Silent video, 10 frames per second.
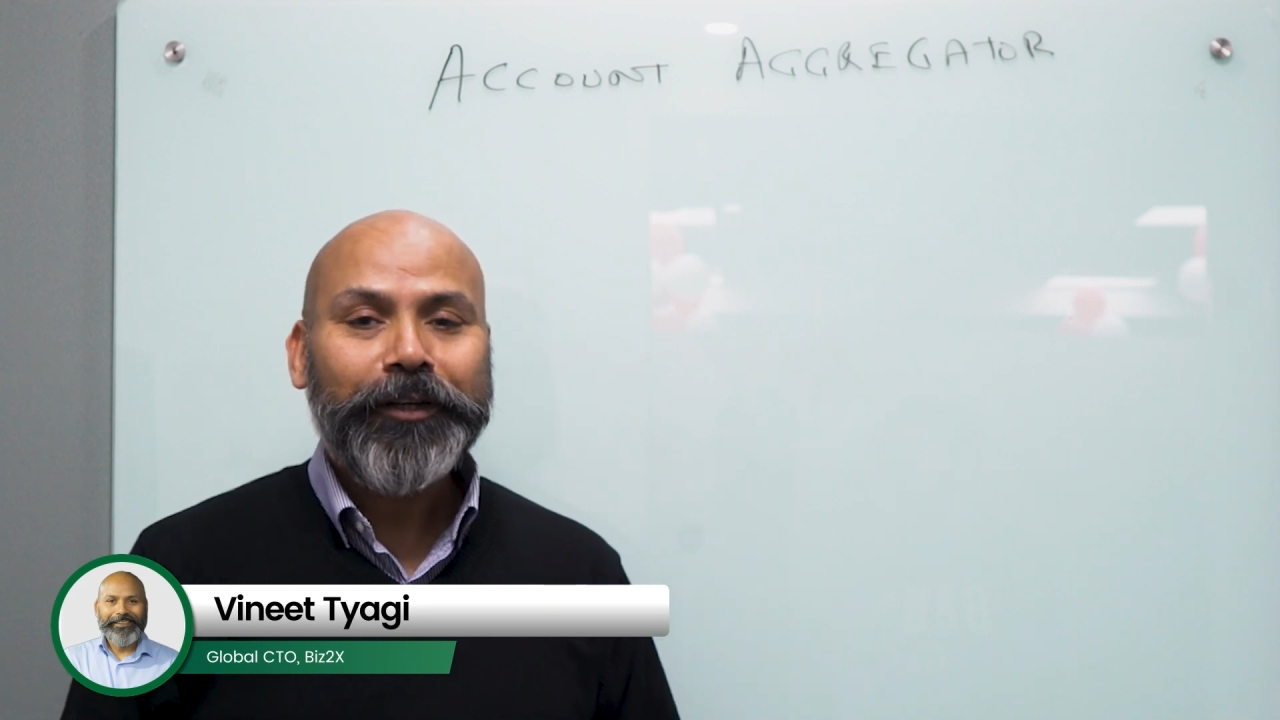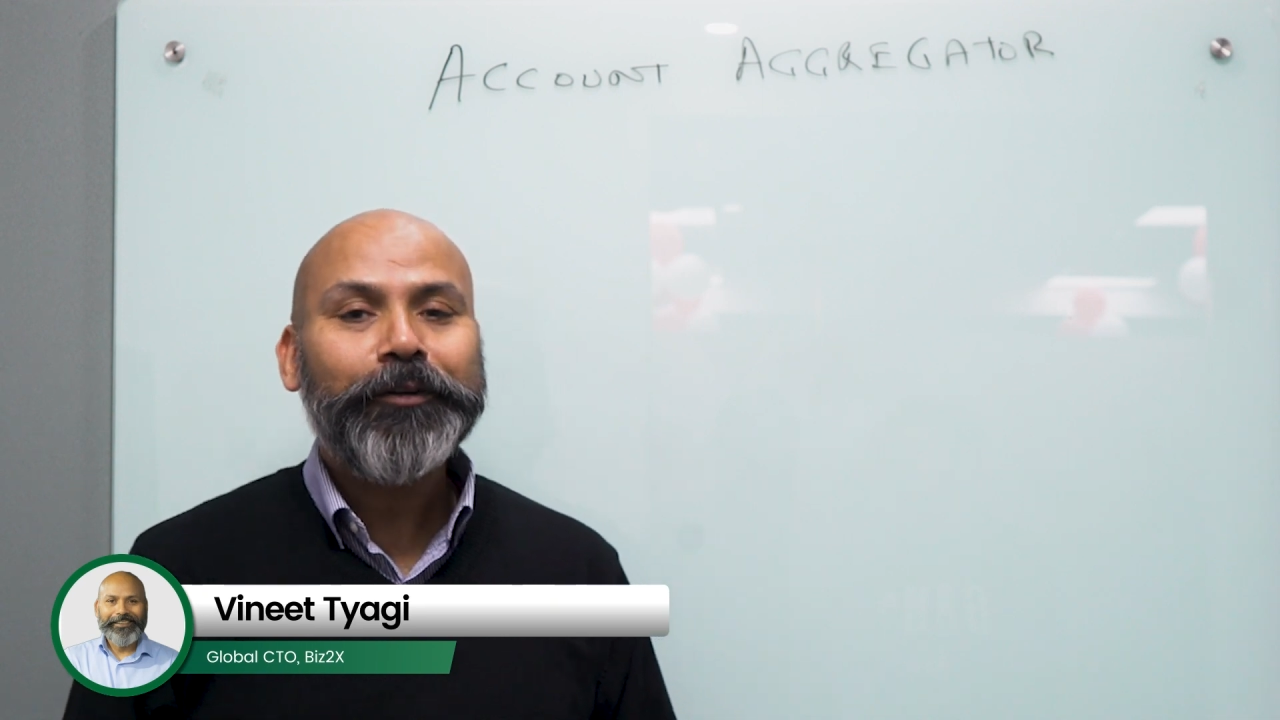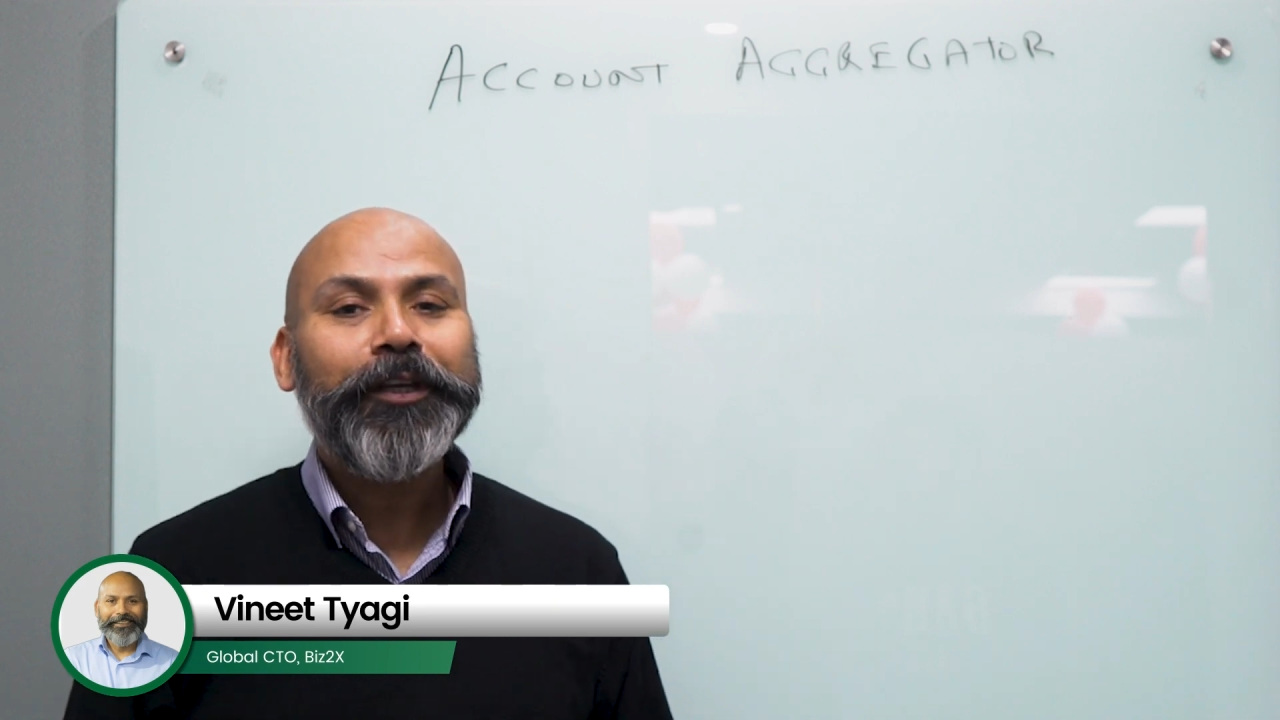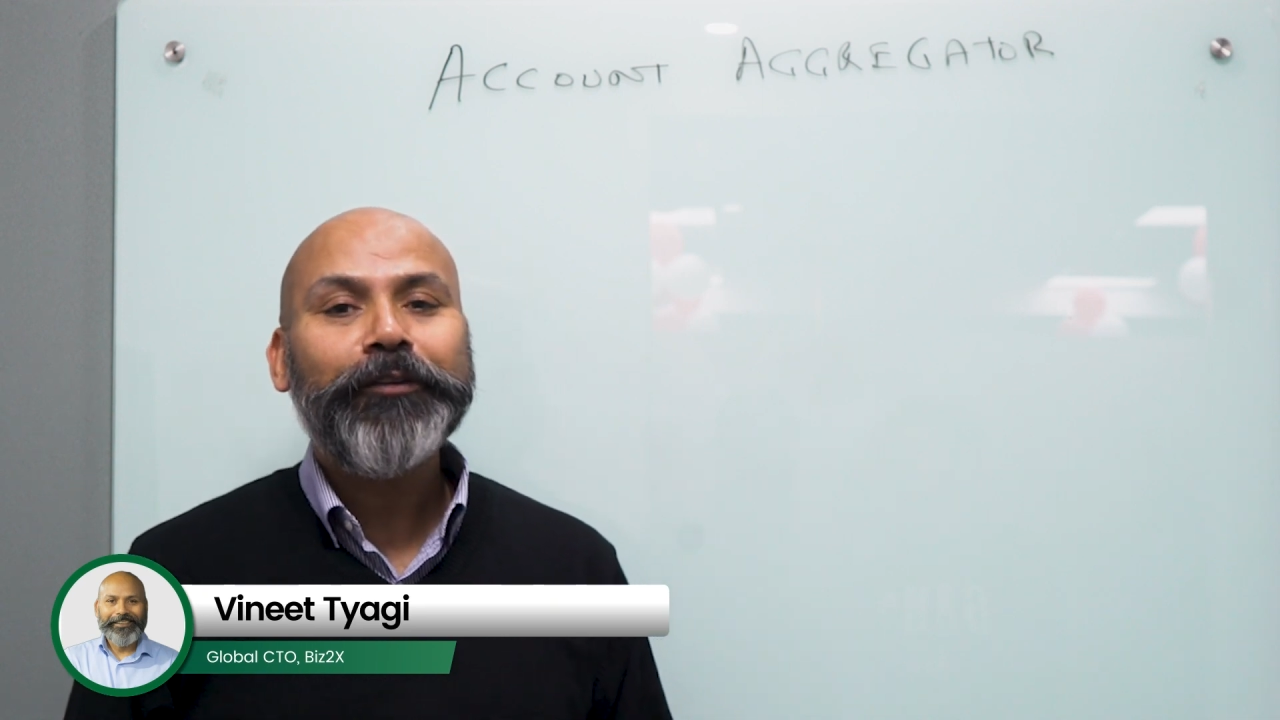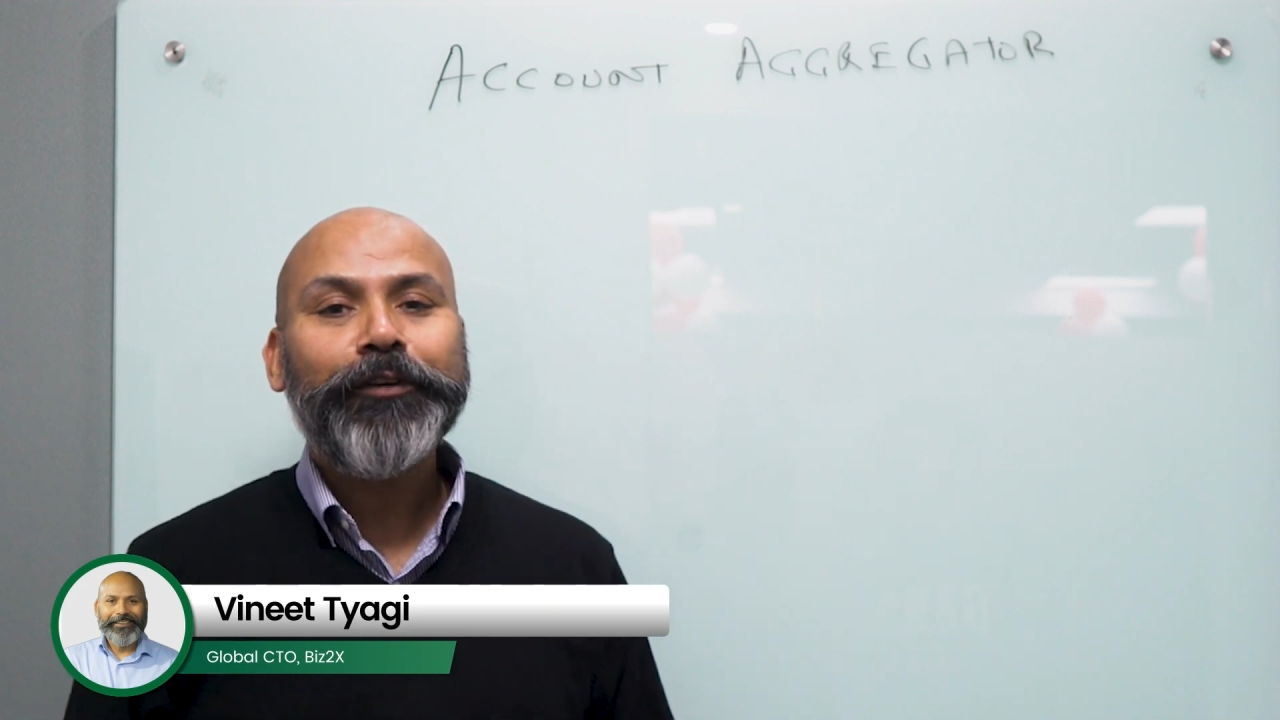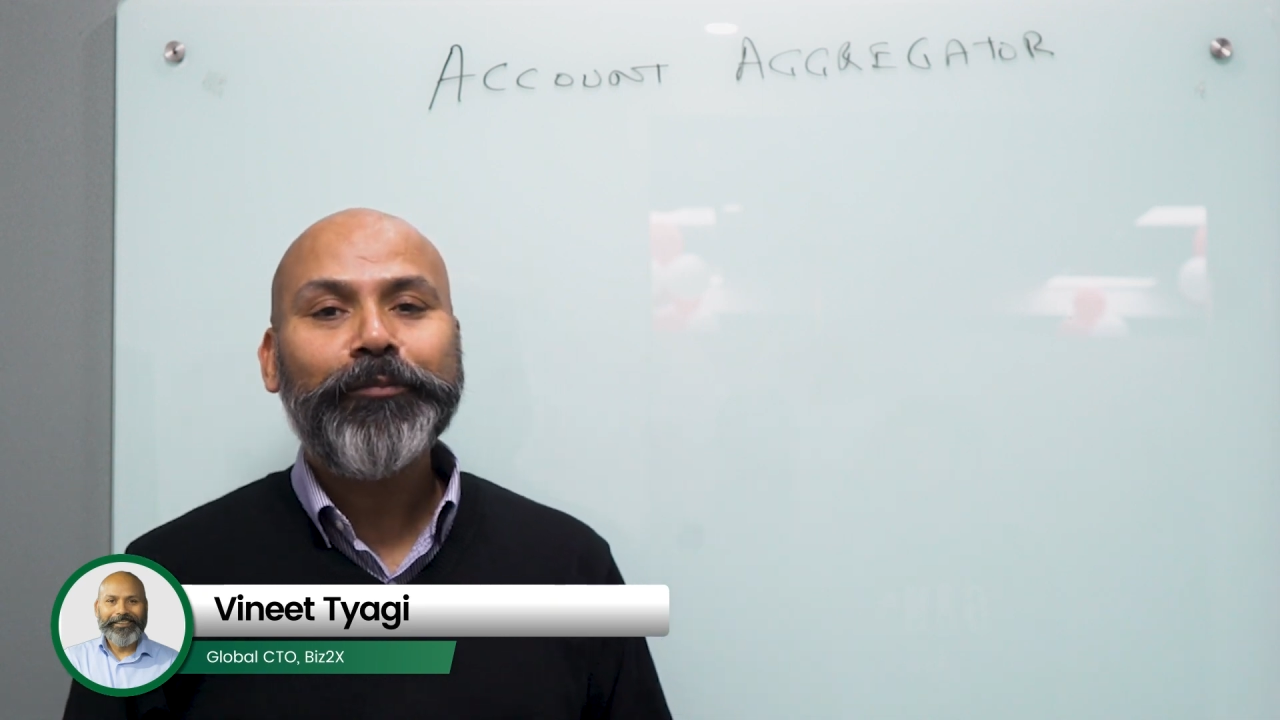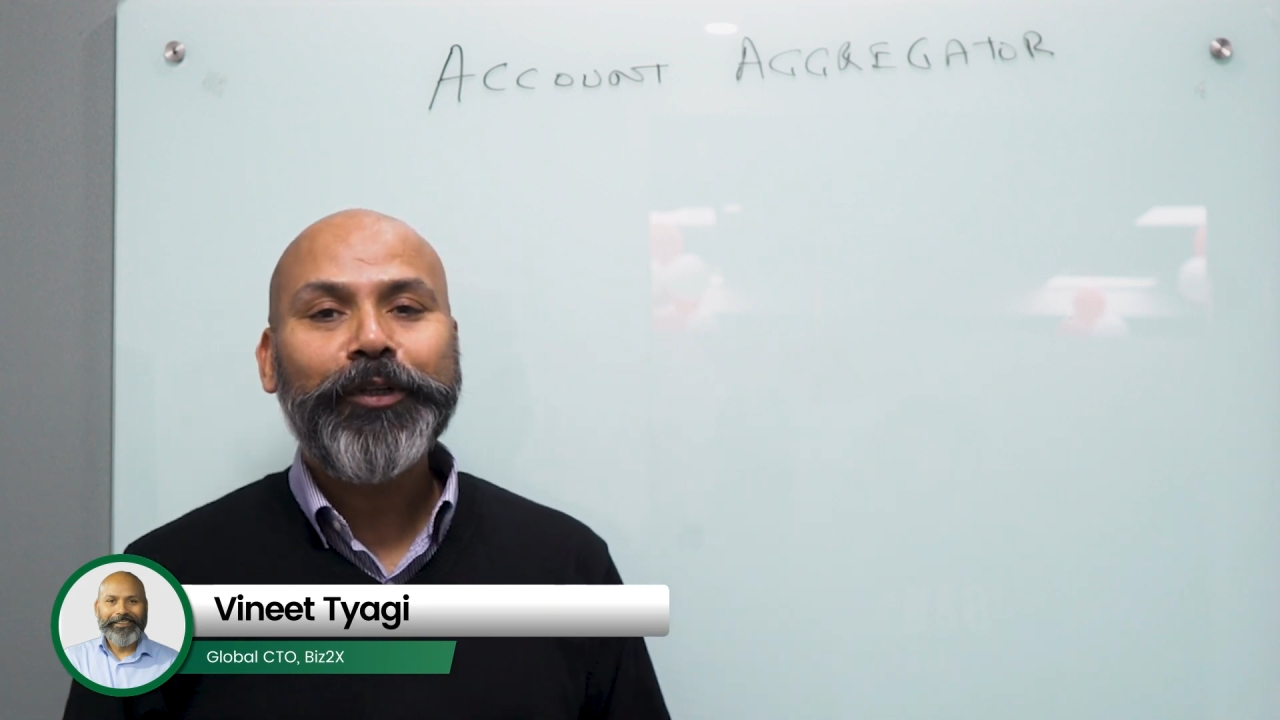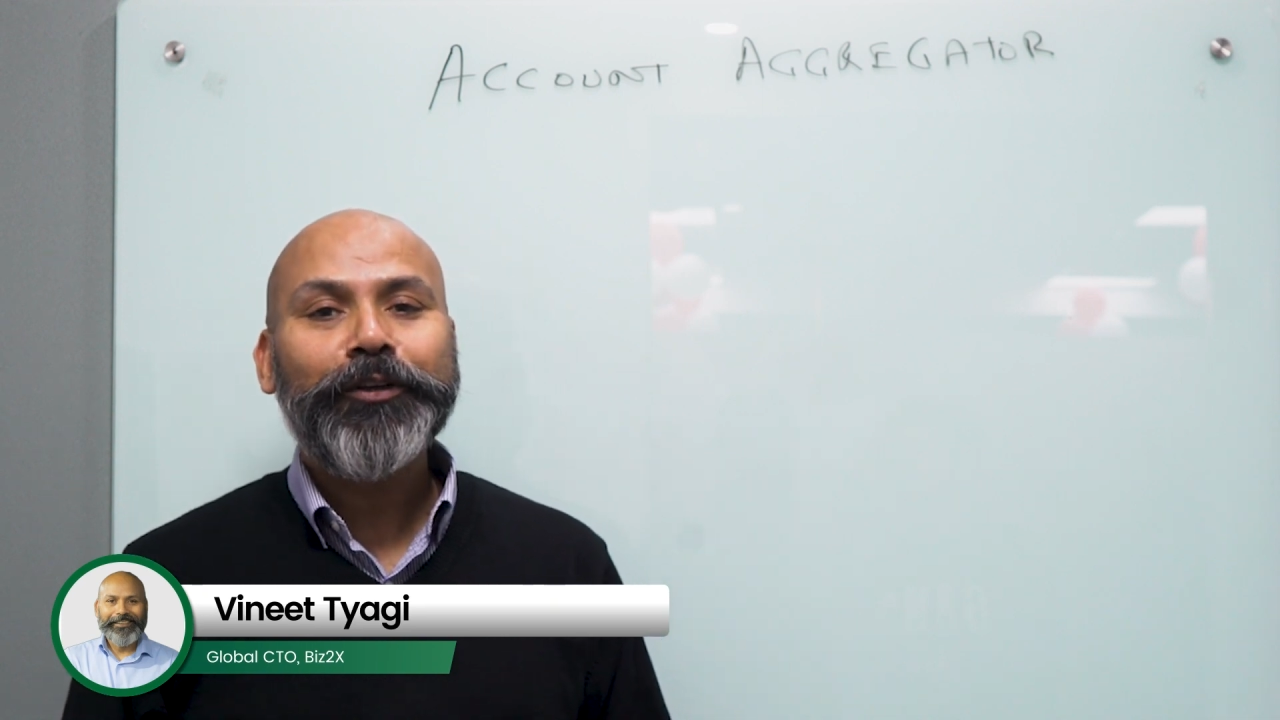Today we'll be